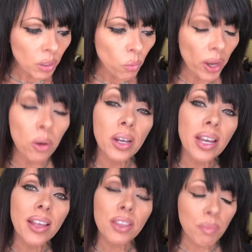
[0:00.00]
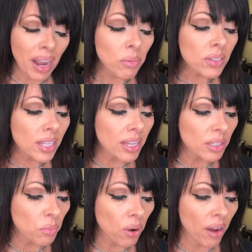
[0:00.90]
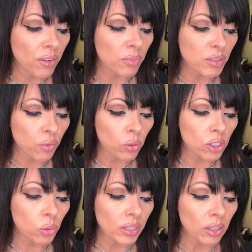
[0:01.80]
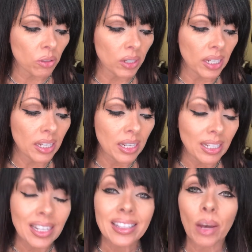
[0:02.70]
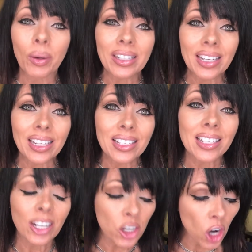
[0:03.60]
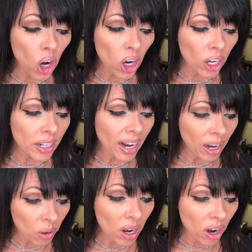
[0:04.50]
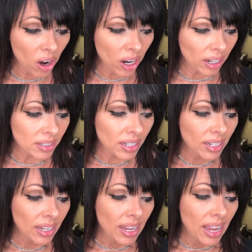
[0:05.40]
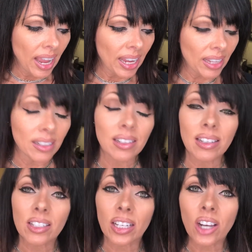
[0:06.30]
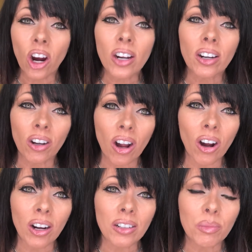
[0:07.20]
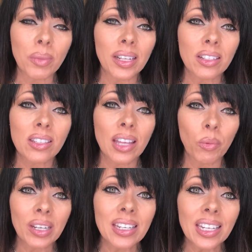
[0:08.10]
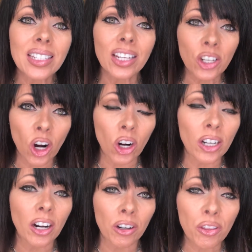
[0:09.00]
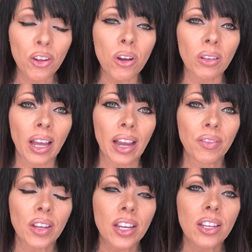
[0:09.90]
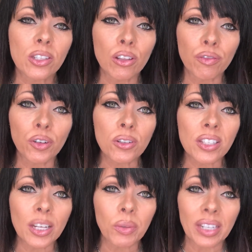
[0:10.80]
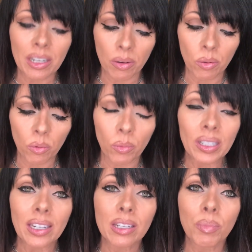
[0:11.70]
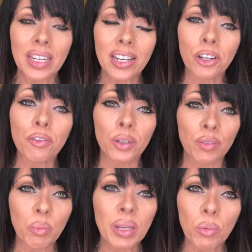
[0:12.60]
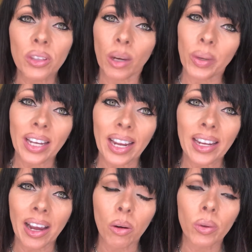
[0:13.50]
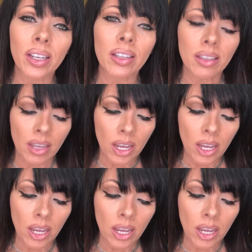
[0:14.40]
Well, the Bible says in Proverbs 4:23 that we need to guard our heart. And to guard our heart means that we need to guard our thought life. So the first thing we need to be careful of the people that we hang out with.